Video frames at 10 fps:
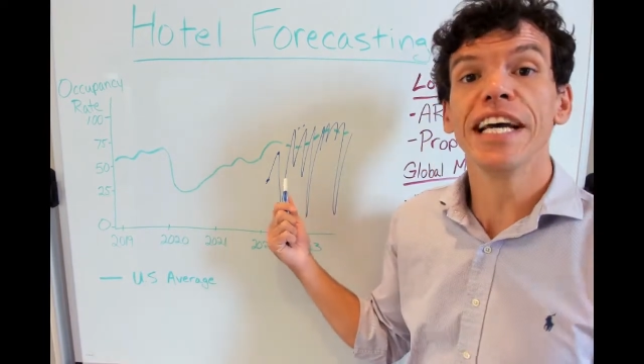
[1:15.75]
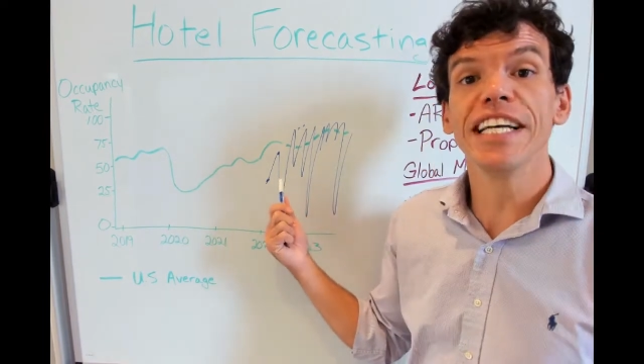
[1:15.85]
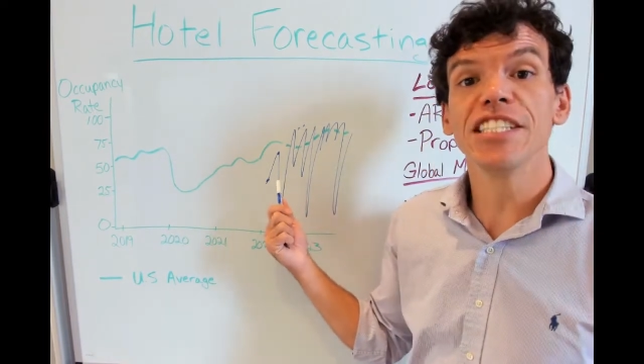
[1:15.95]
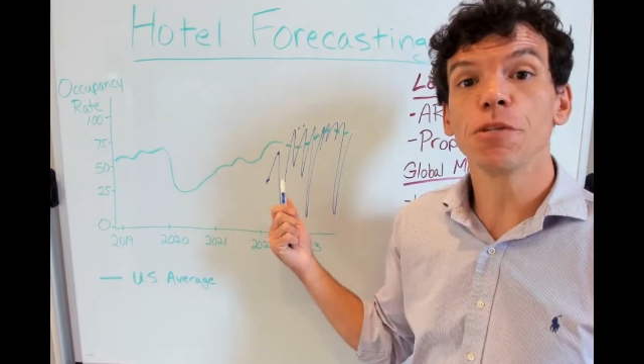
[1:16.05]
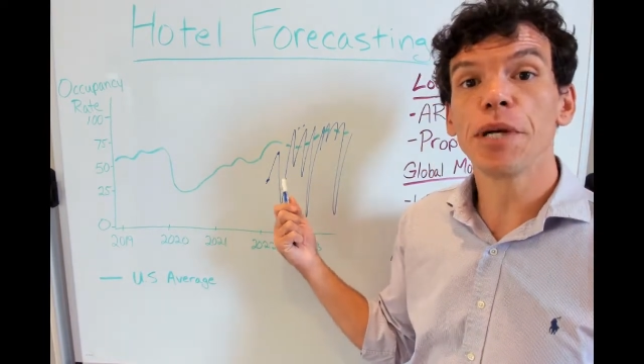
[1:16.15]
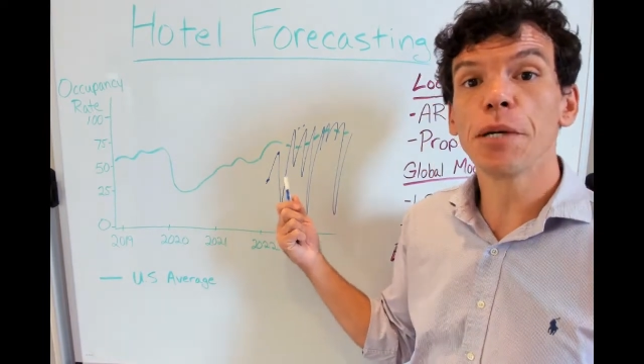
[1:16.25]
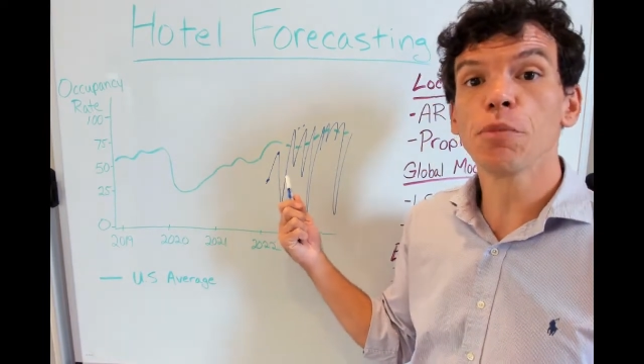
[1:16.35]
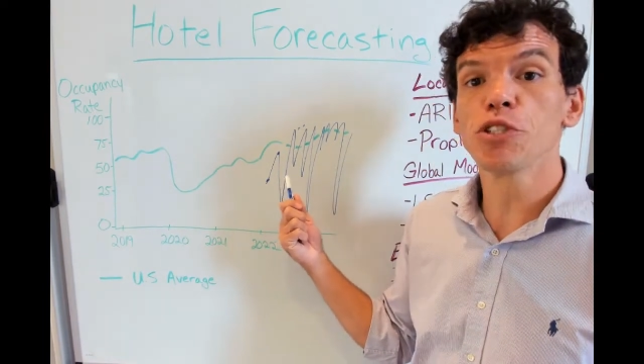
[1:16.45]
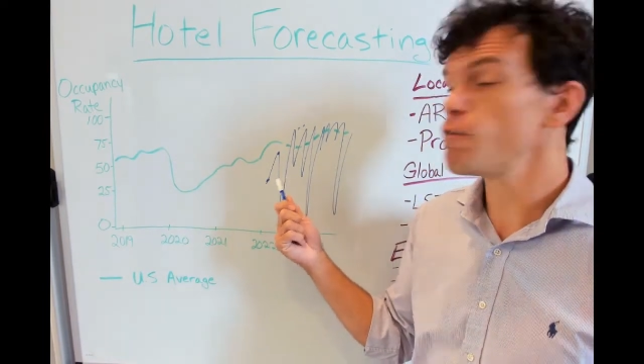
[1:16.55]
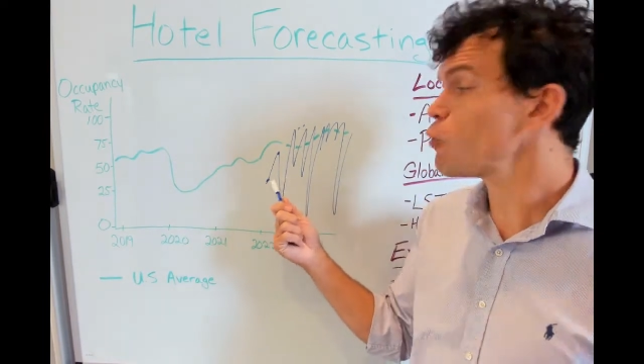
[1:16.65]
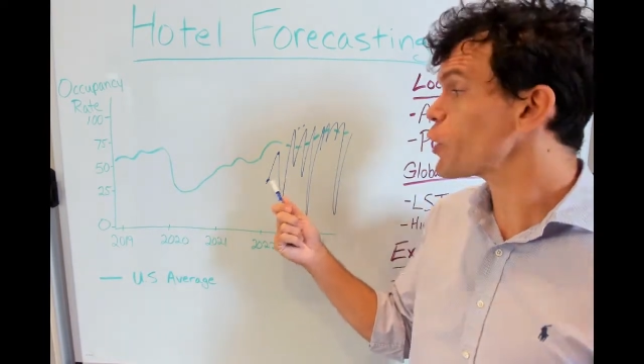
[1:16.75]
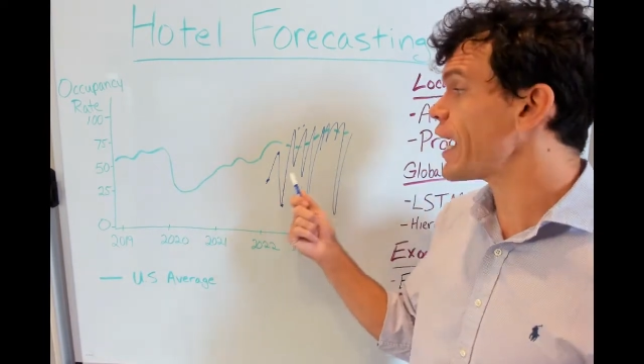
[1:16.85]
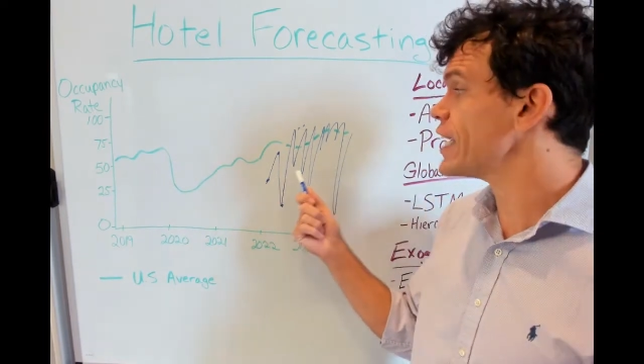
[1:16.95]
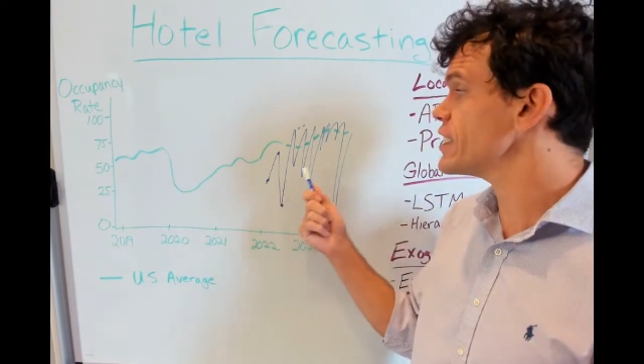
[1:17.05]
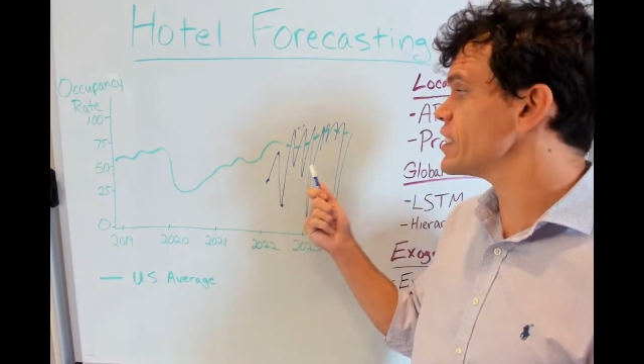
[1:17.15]
is to be able to
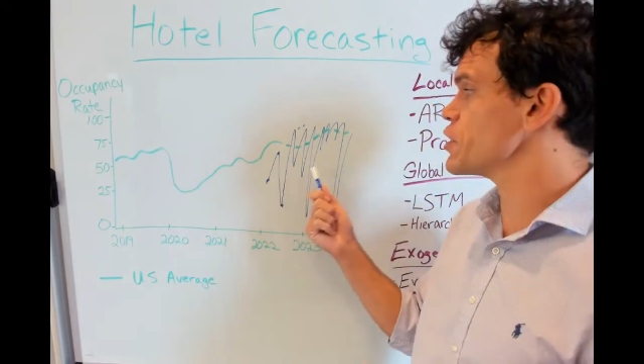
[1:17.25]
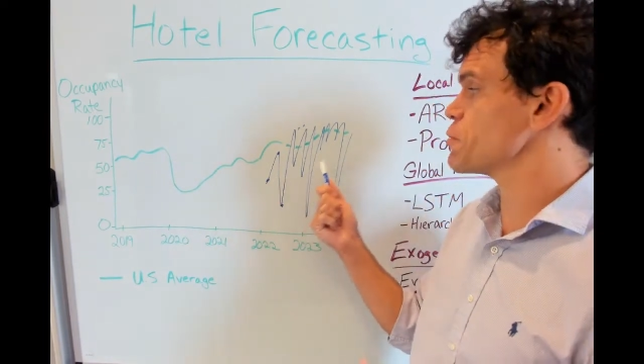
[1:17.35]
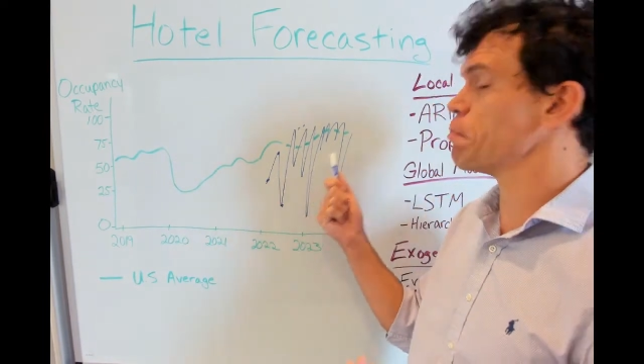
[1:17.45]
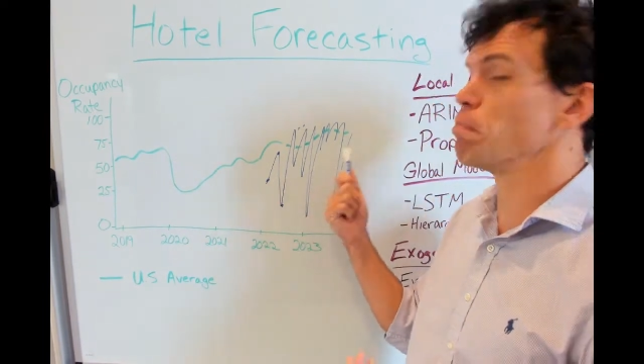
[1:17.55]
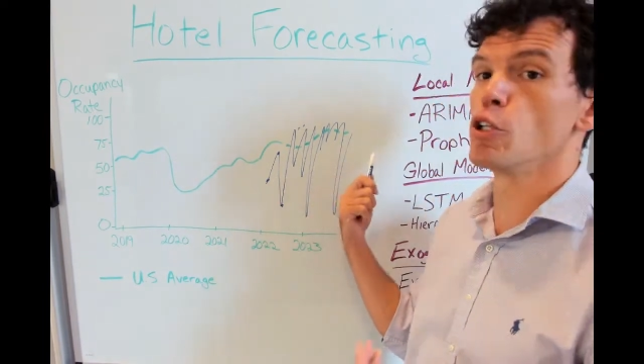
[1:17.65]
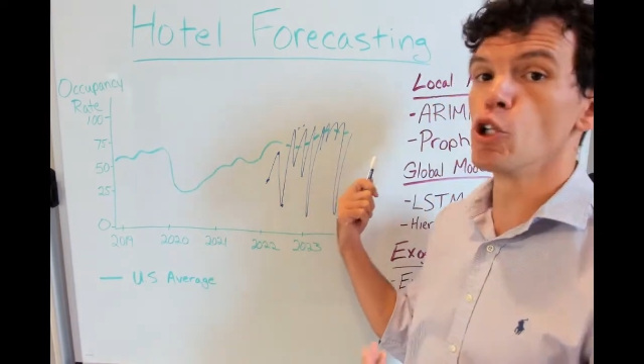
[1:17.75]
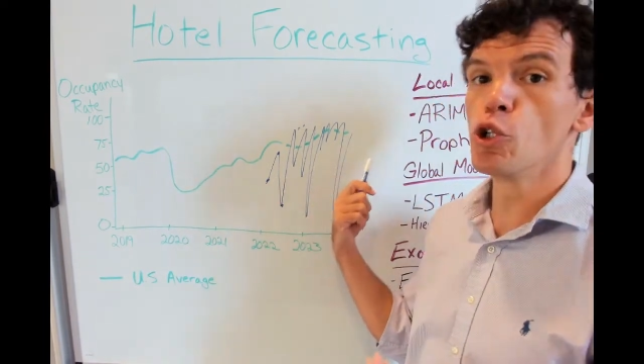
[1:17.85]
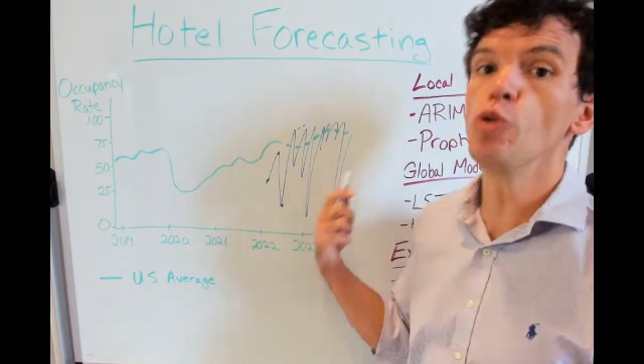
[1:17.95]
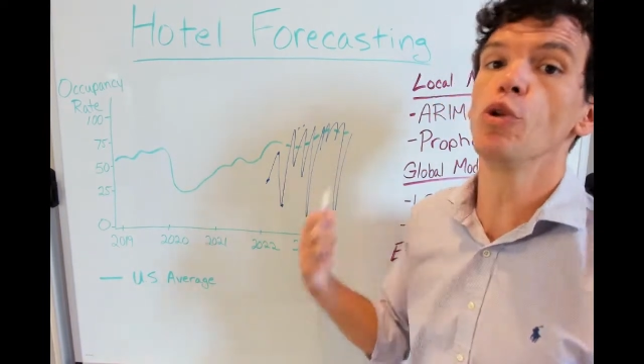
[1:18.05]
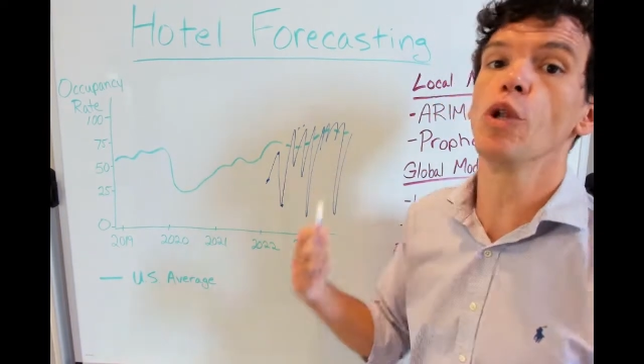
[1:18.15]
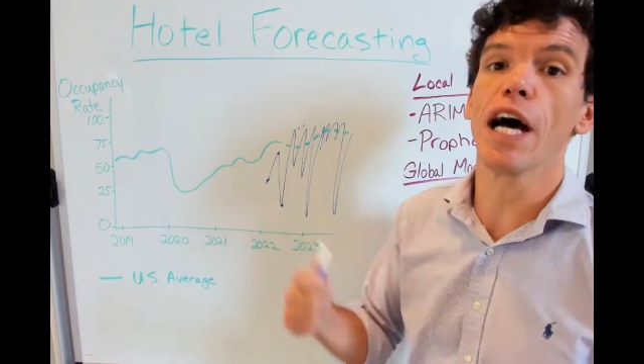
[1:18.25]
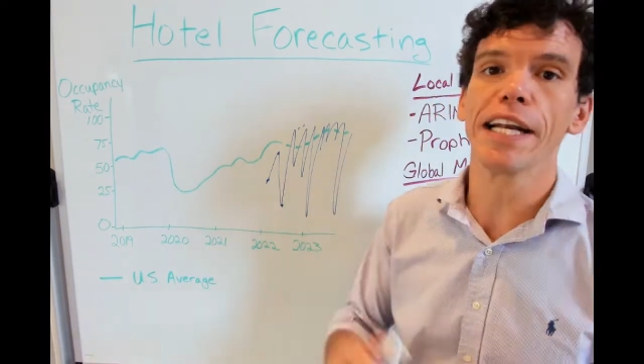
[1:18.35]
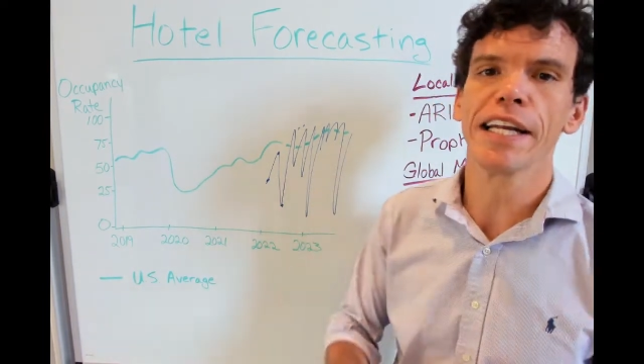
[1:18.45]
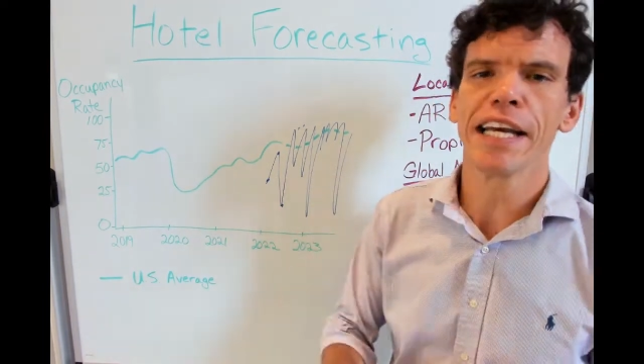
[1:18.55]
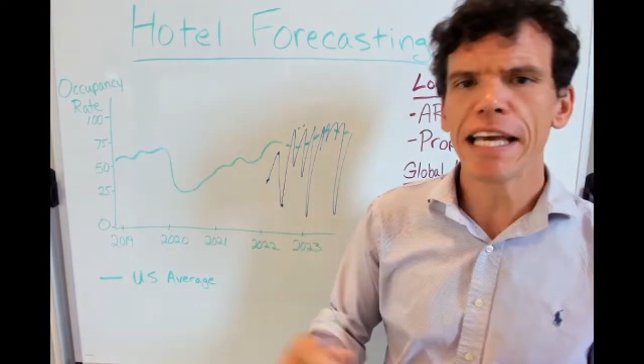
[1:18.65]
forecast this blue line,